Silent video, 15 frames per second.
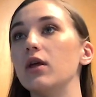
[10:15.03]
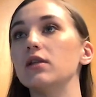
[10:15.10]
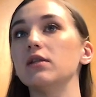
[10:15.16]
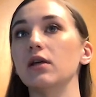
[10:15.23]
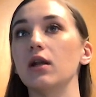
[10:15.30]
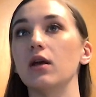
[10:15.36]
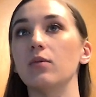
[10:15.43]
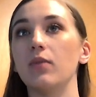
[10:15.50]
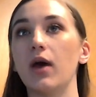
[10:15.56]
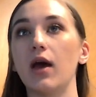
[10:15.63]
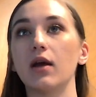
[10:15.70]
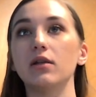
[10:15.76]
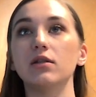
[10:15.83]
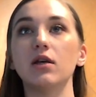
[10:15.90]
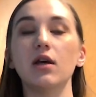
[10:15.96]
It's going to
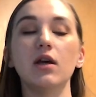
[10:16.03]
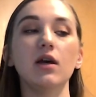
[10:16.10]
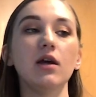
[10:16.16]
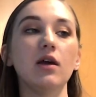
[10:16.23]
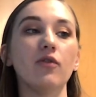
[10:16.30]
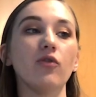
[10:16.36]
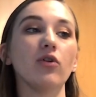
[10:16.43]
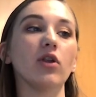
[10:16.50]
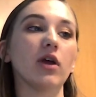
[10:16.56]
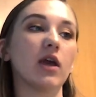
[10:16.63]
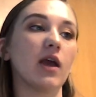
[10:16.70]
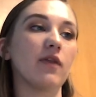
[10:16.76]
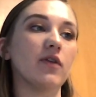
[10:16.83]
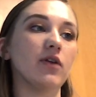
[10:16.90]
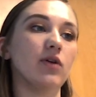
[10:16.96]
impact, if we're
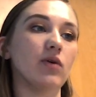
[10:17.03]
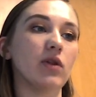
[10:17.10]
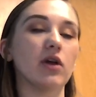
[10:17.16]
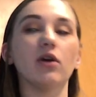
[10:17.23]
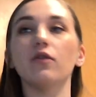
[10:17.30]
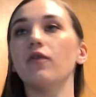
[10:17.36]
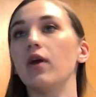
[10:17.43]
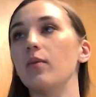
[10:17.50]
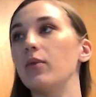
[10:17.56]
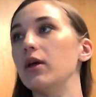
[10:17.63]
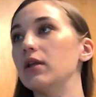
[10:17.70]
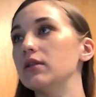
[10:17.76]
looking at the nuclear family,